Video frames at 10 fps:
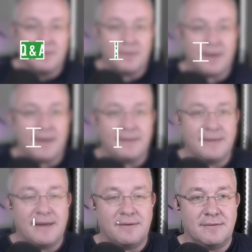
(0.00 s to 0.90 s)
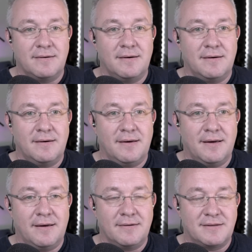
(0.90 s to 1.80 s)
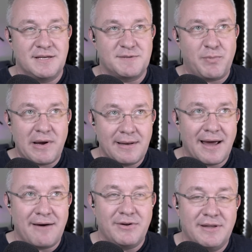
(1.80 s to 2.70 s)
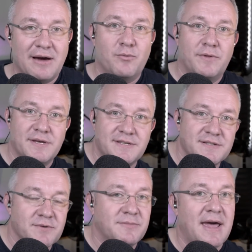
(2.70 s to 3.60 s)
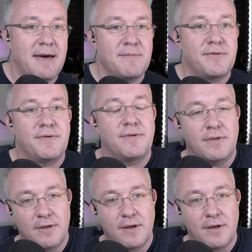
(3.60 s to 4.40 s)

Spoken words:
Okay, now, despite having dealt with this in some depth,